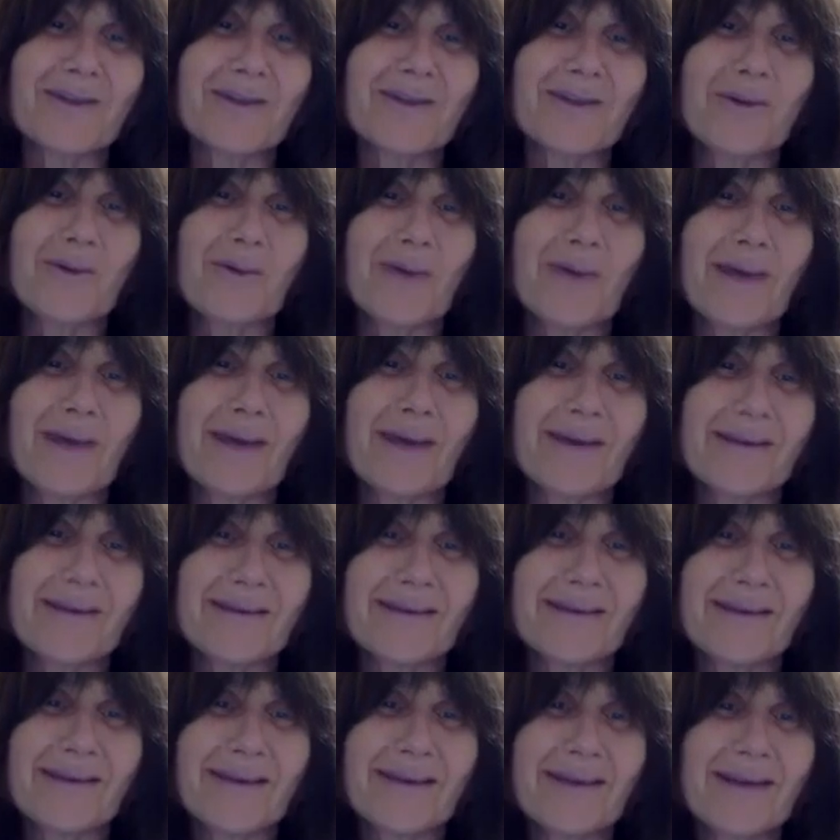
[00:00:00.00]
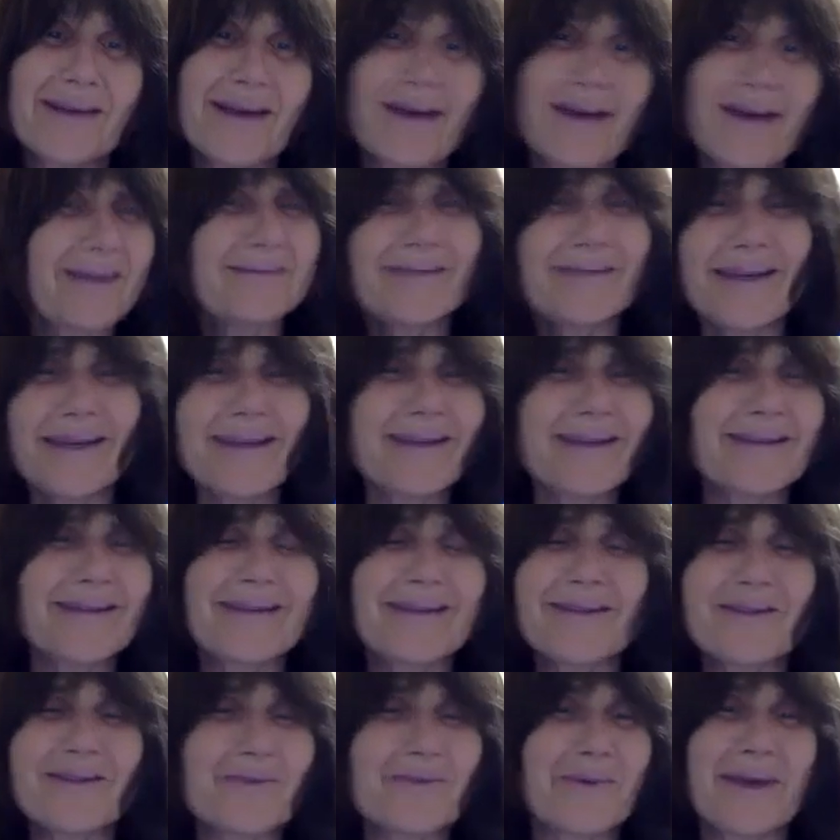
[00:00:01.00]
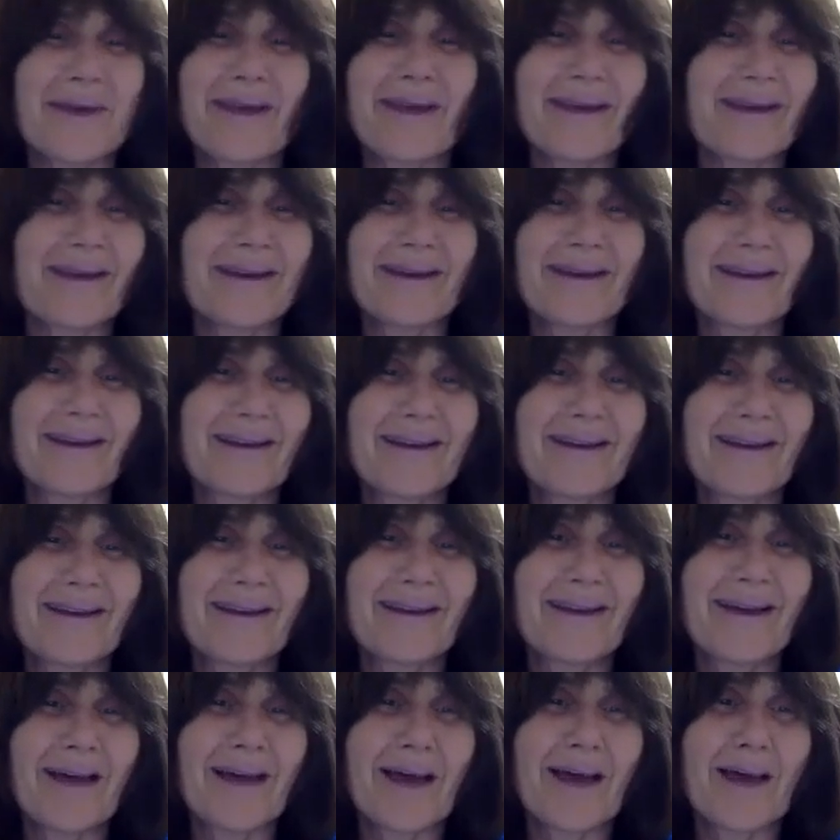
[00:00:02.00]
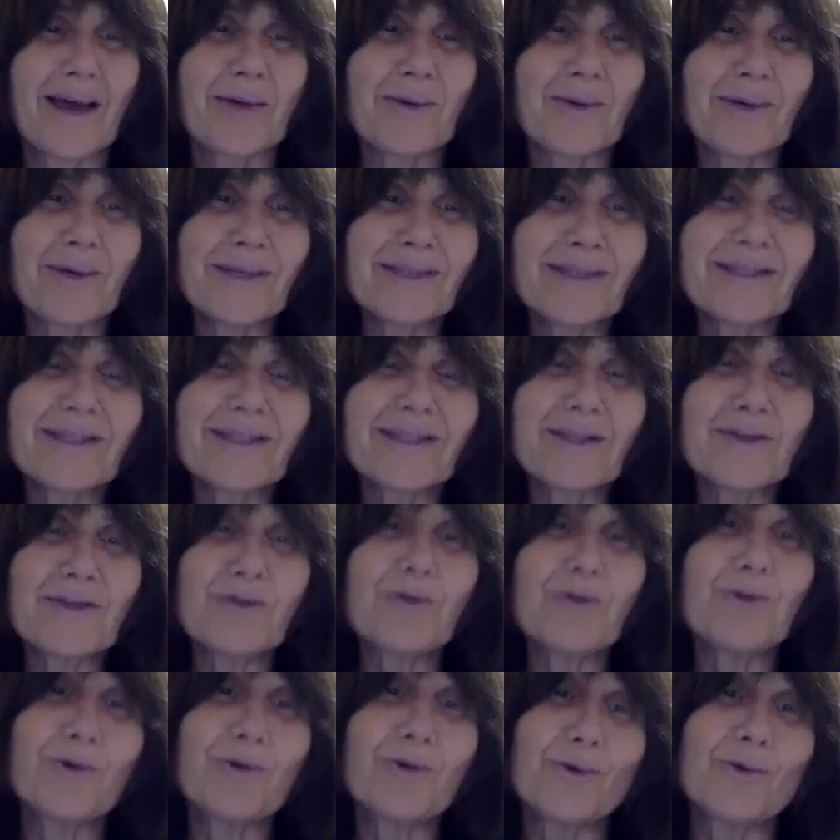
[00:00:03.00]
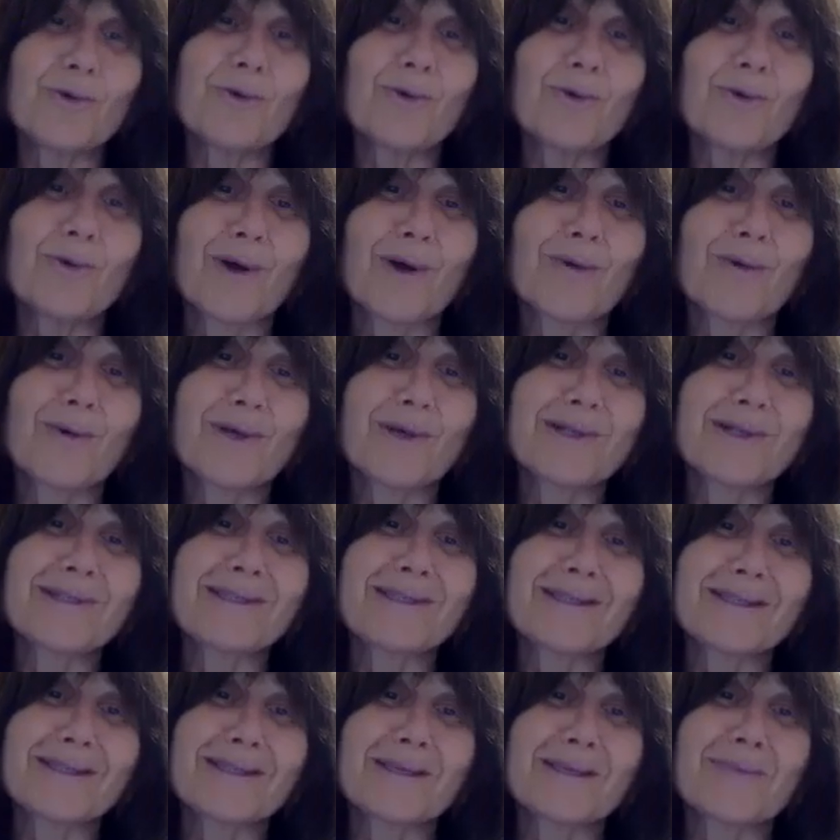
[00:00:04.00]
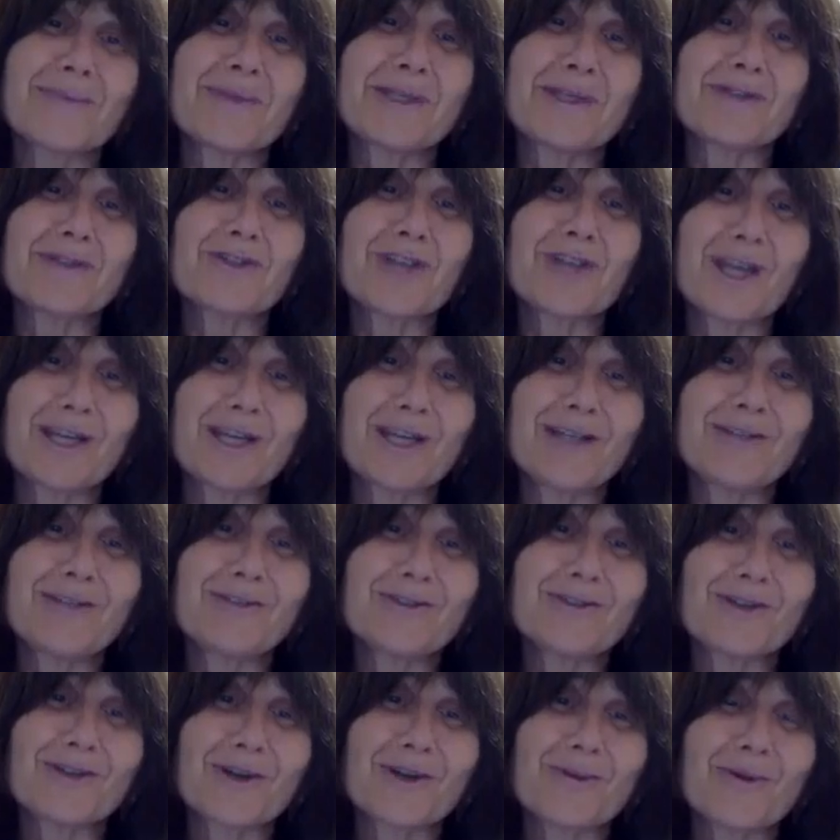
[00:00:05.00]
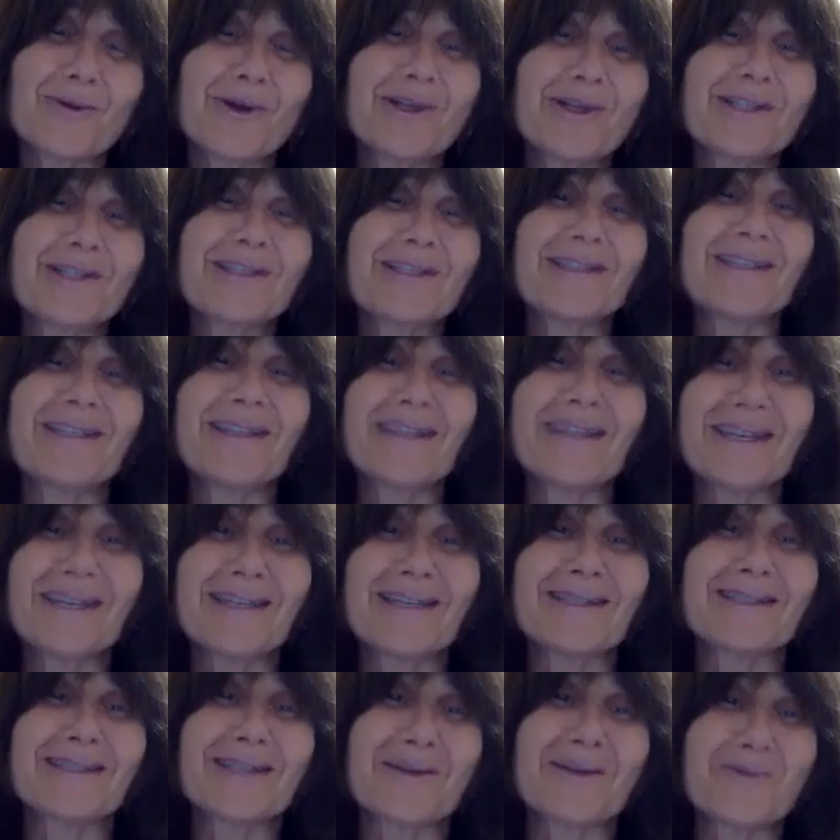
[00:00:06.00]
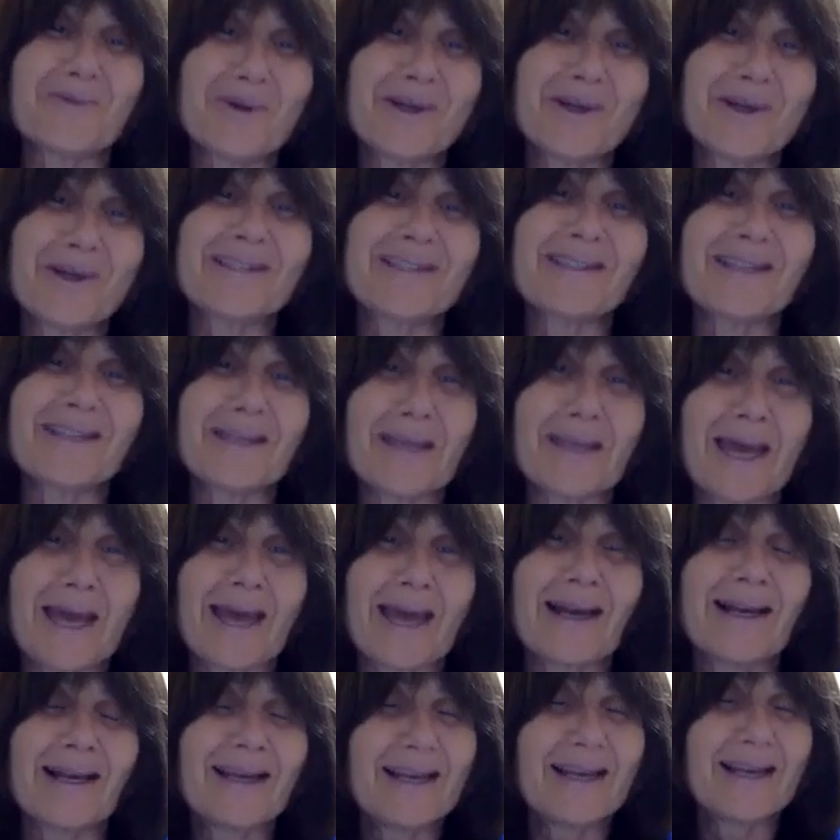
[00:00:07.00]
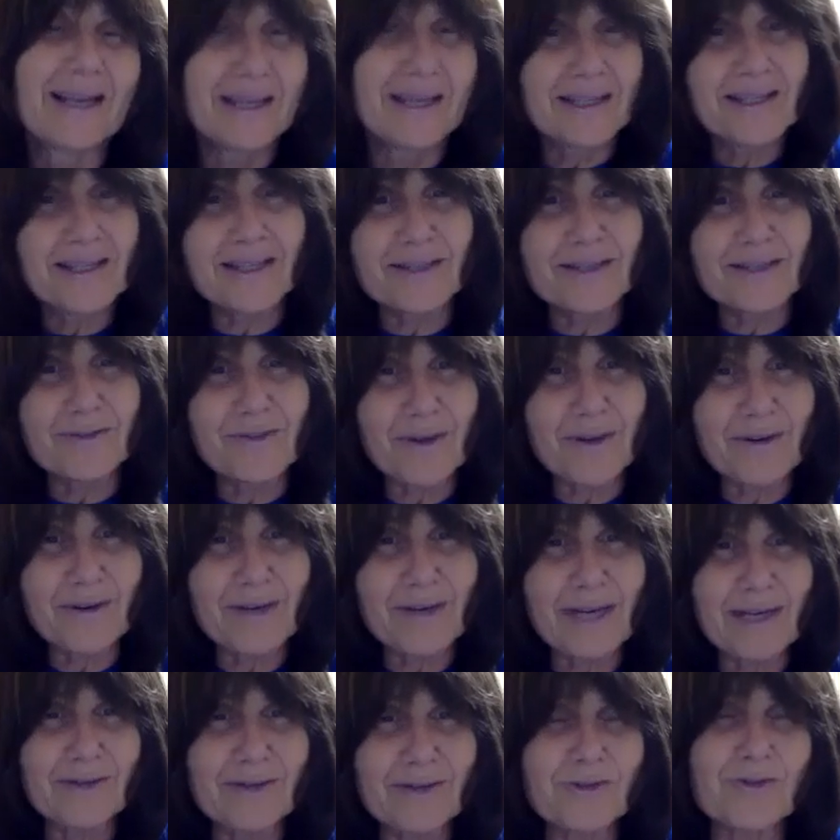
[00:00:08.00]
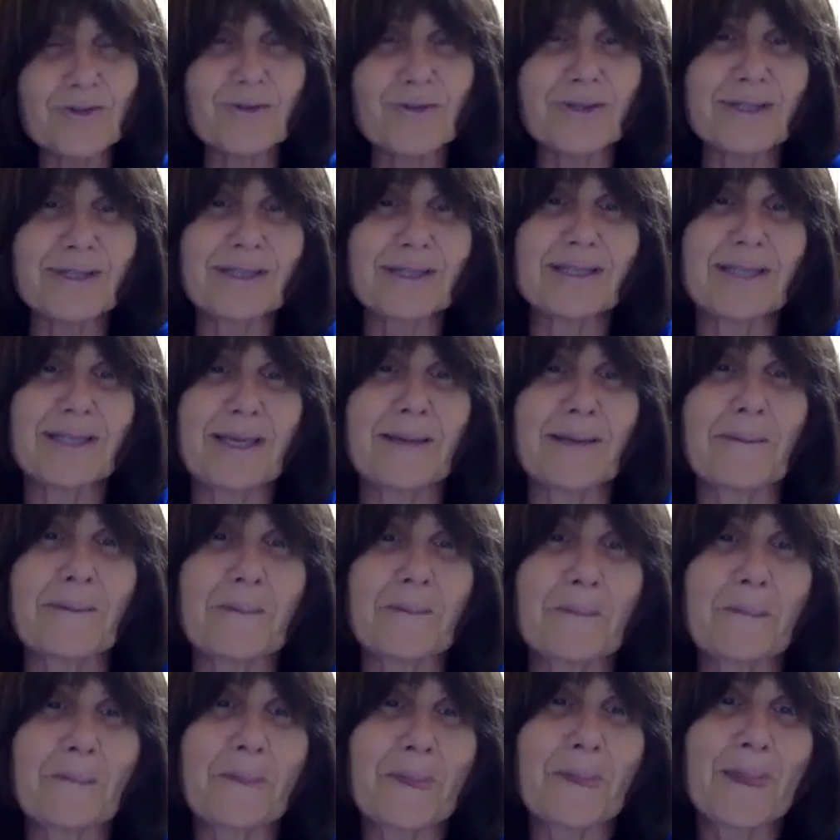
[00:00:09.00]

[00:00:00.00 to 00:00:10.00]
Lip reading: know what? I don't like it this way. I want to see the new. I want to see something change. I want to see this. I want to see that. So it's very interesting,